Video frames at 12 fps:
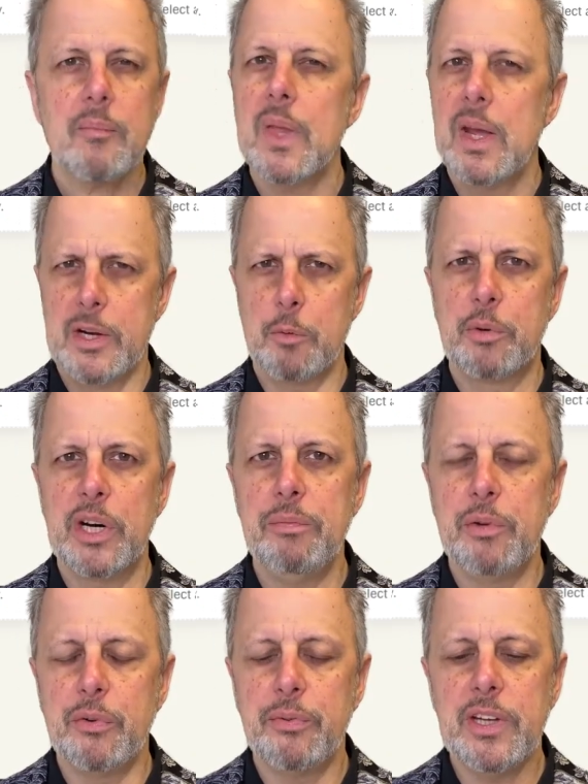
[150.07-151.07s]
In our
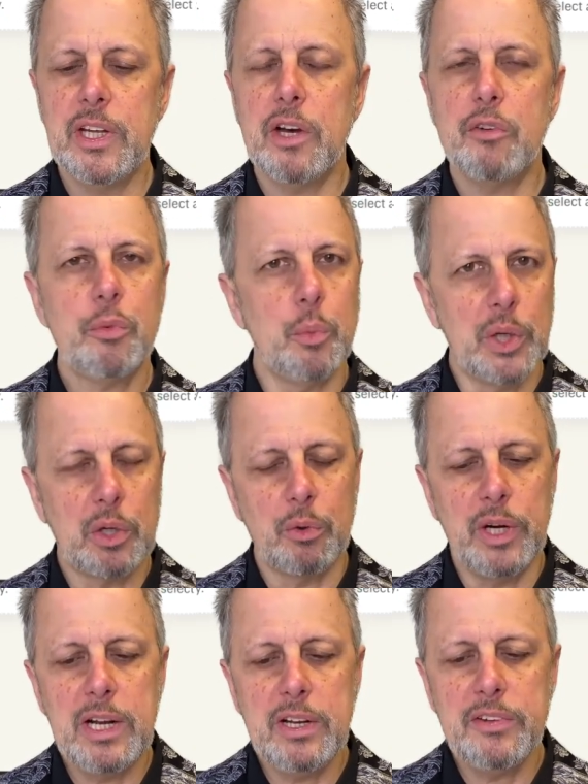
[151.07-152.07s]
previous videos we
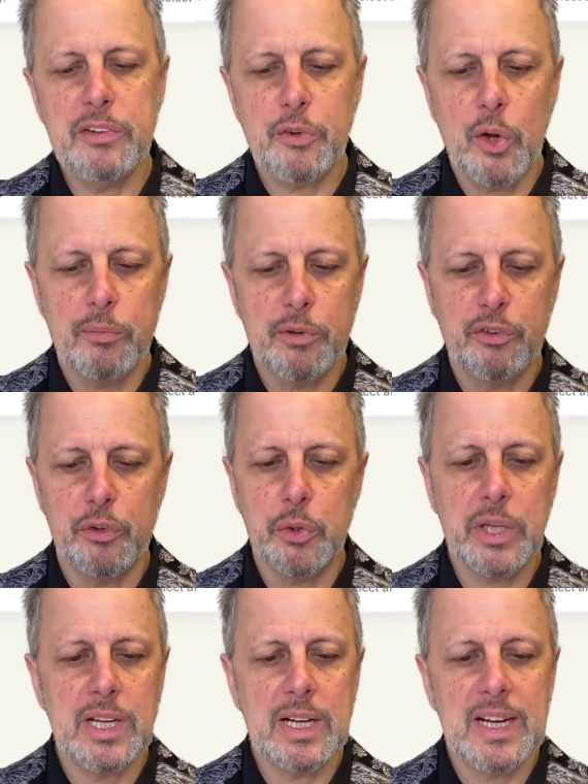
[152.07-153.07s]
created this offer so you
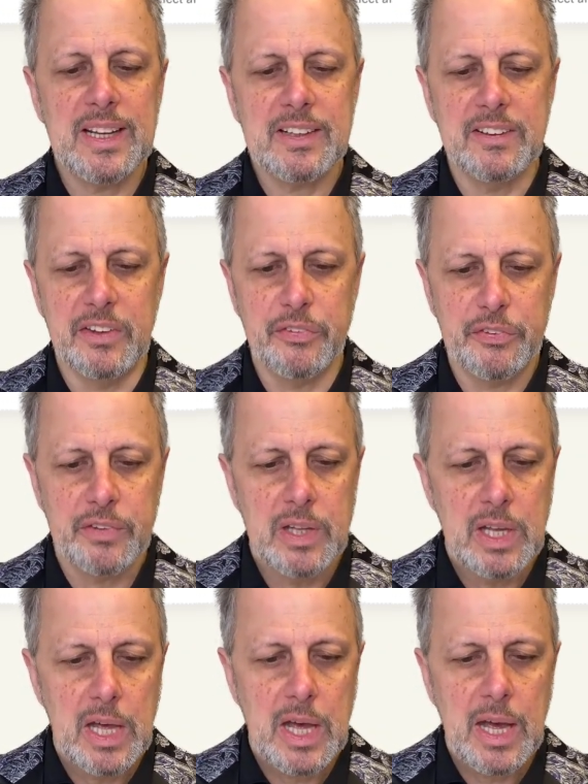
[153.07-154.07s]
can click this
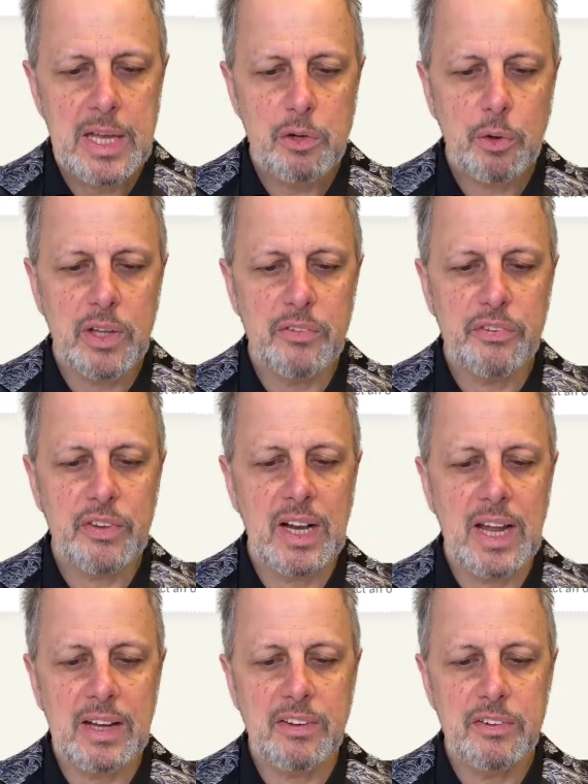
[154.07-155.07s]
and you can
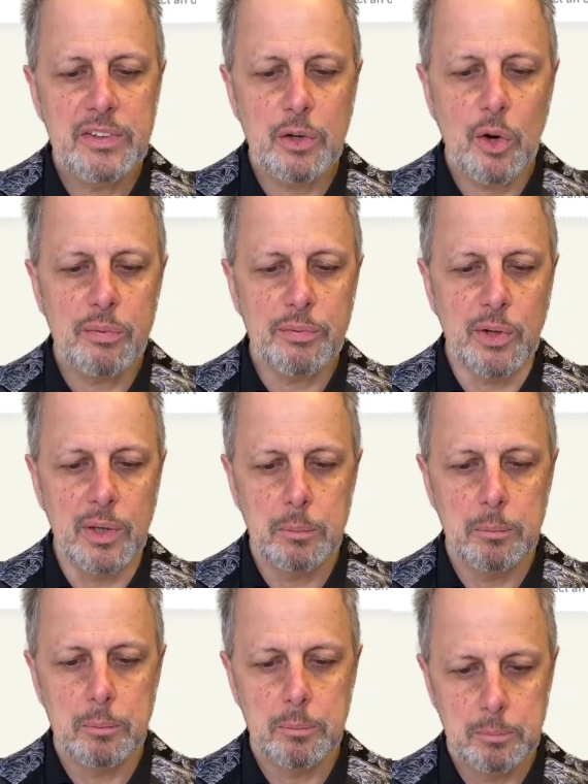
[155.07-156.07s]
select the offer.
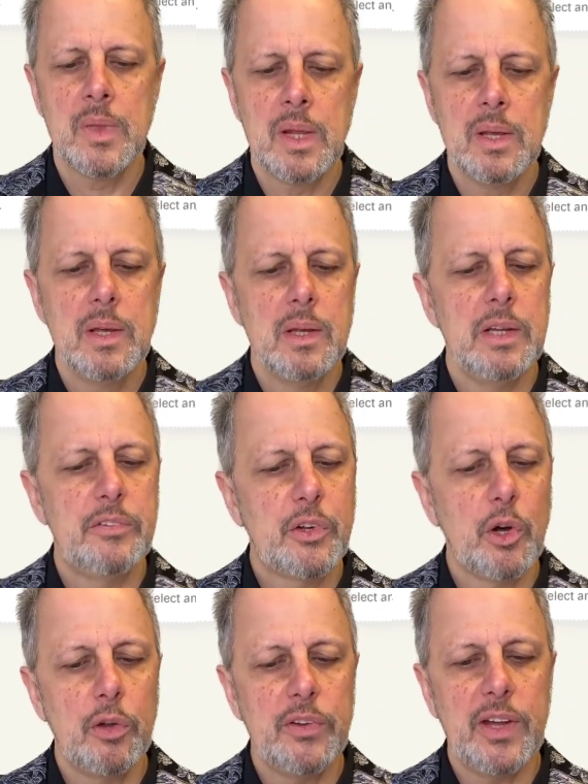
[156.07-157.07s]
It's
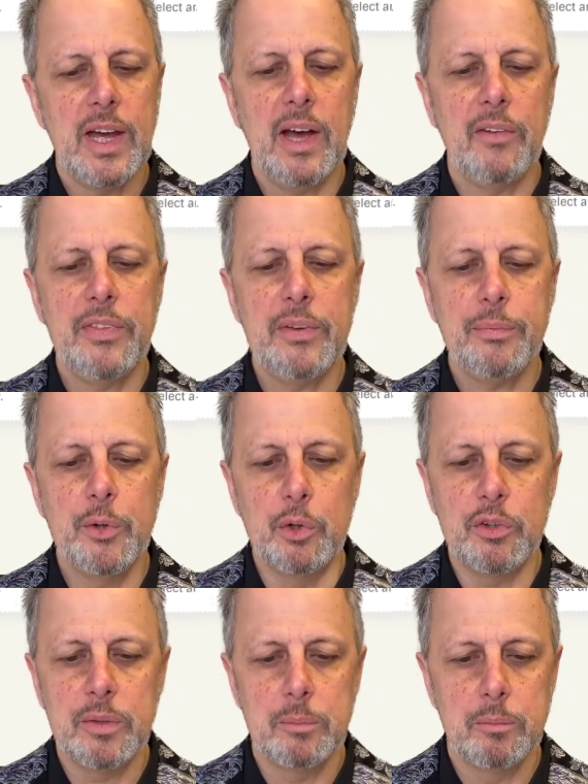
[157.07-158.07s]
called healthy
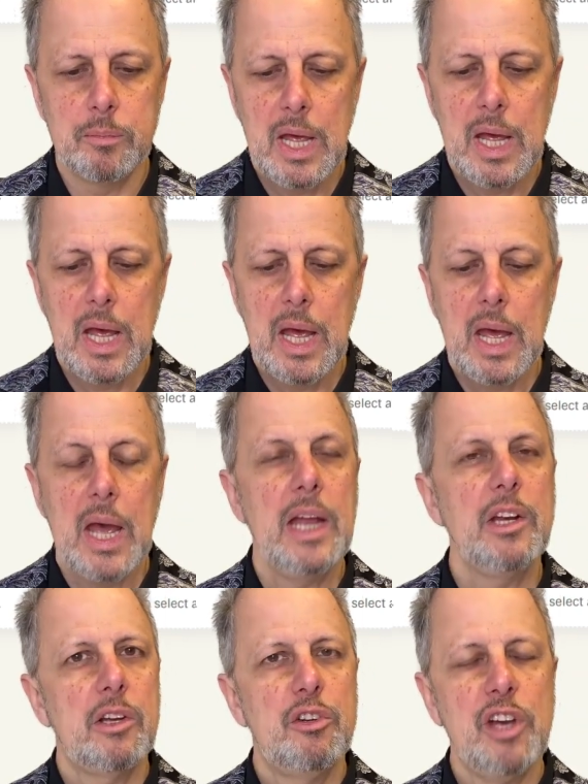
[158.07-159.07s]
food.
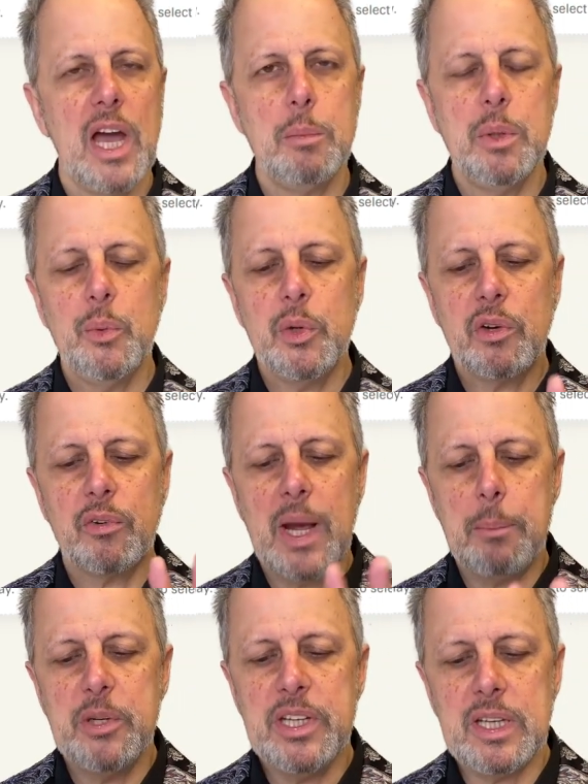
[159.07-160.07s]
And Kajabi will
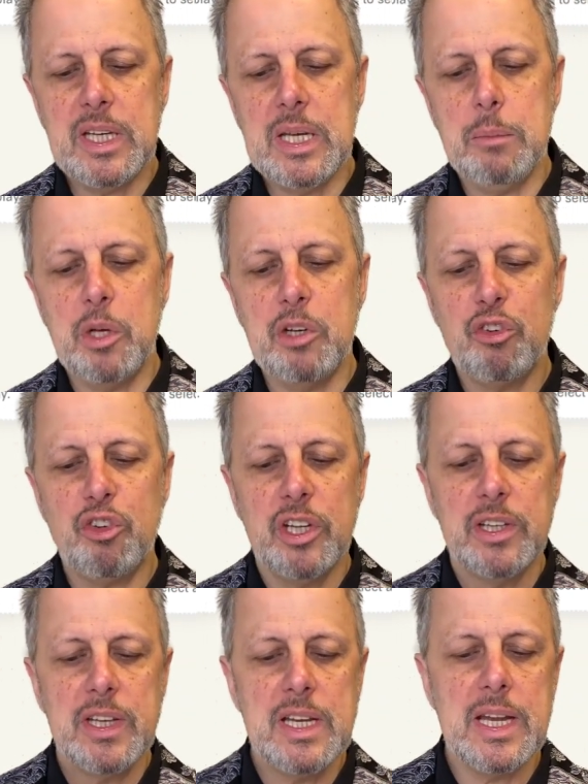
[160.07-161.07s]
grab the image,
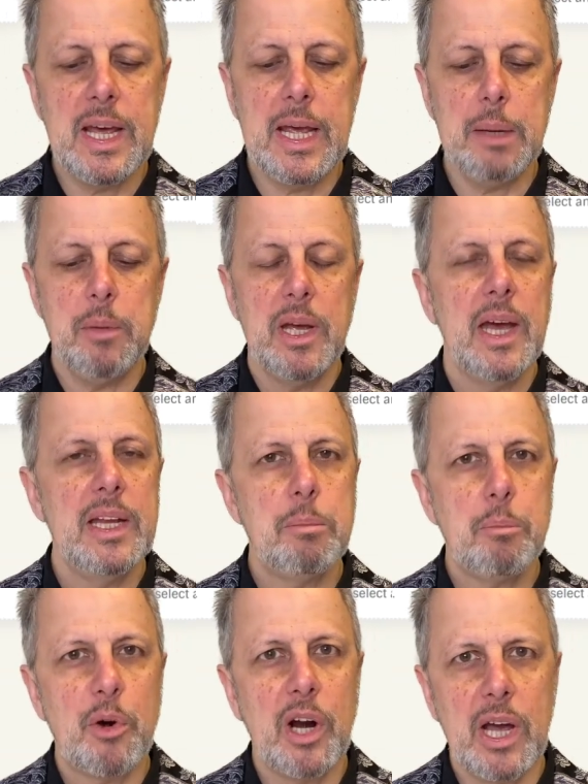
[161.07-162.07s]
the name and the
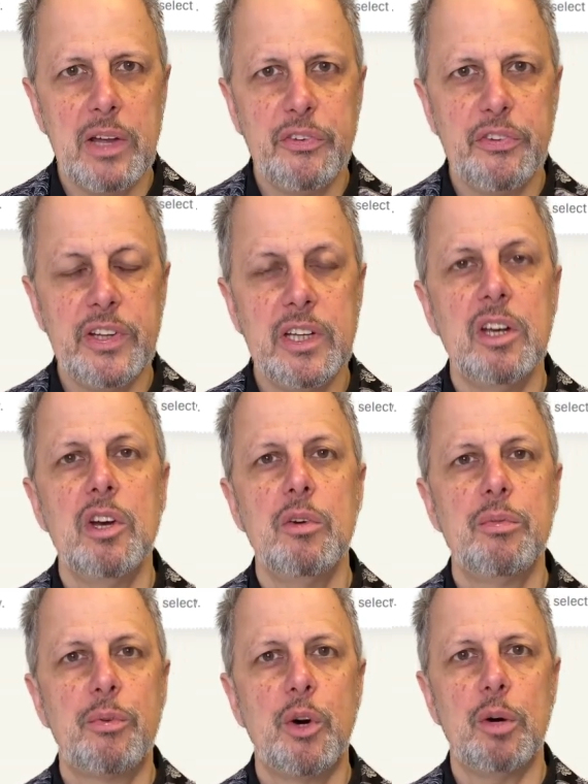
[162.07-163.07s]
pricing
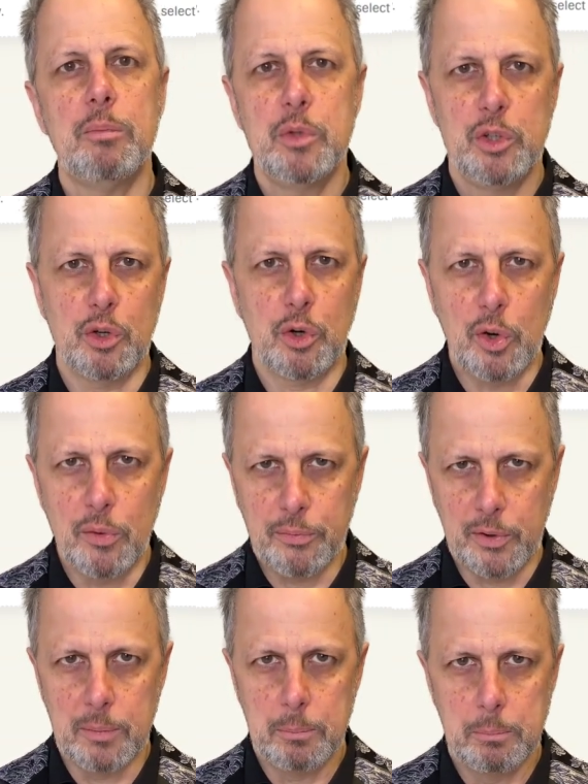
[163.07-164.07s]
from your offer.